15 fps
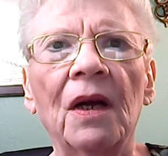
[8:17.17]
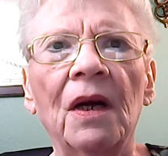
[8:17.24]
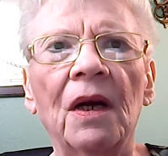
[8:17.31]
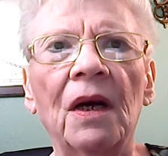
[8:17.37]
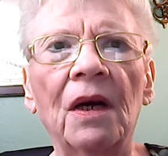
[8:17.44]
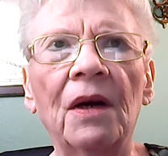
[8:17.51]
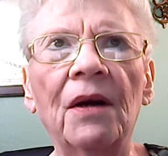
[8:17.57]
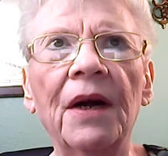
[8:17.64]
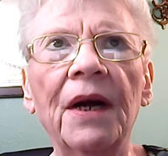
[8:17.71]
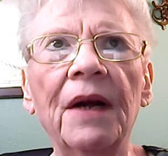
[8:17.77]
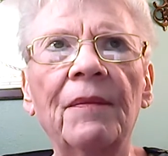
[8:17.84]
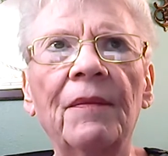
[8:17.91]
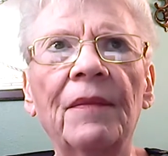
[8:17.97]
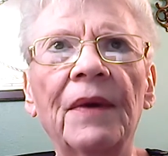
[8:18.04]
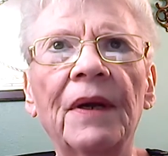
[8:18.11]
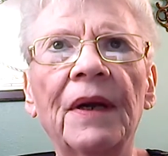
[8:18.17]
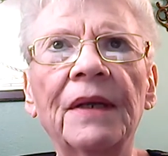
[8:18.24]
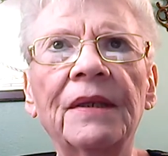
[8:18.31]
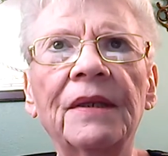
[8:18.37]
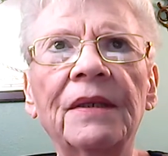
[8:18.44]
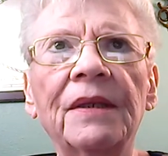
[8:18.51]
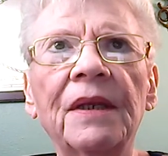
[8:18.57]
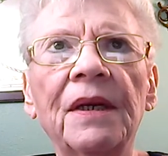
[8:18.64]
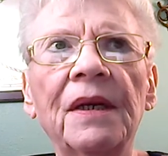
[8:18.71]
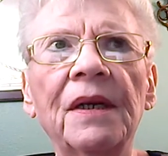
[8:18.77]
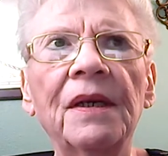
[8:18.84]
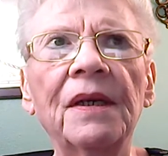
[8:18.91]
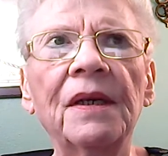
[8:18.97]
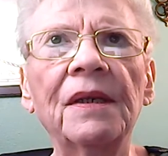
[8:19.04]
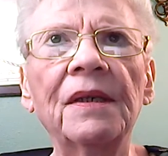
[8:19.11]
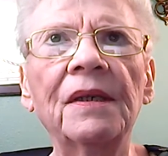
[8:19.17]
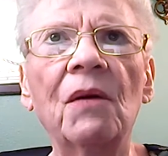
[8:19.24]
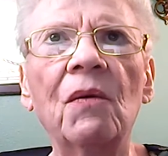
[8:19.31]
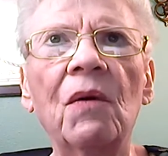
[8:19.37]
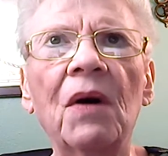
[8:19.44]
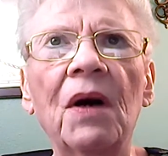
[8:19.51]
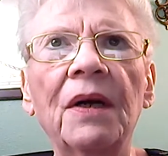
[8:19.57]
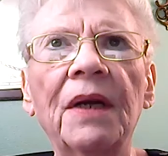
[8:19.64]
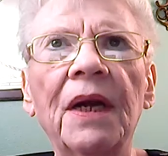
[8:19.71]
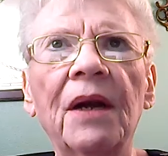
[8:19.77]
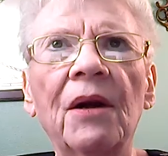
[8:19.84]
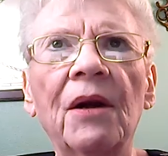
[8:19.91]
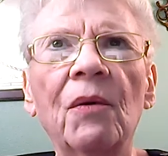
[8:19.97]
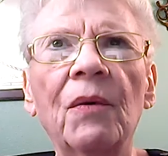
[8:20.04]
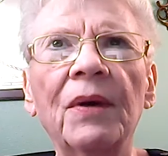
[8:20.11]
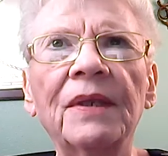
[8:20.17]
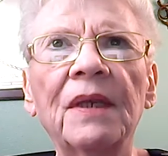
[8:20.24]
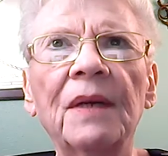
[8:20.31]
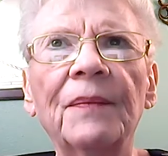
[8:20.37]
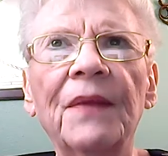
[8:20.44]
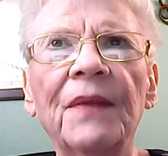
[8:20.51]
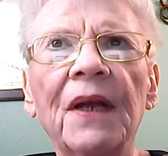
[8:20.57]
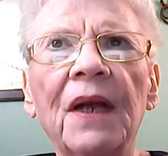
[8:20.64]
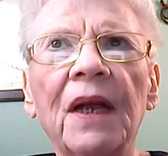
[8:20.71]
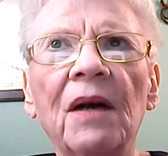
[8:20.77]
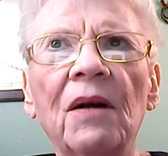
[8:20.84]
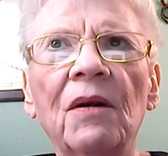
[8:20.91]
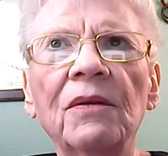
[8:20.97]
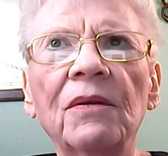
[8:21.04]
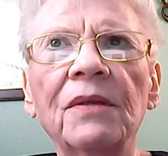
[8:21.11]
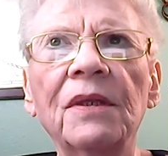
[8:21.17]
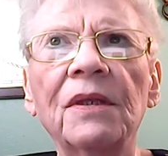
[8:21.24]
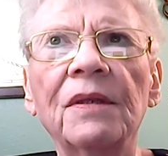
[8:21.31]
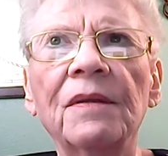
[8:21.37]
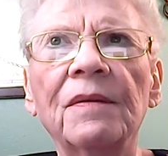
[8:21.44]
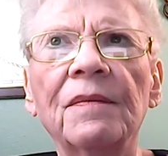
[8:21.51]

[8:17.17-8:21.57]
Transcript: All right, let's go on here with something else.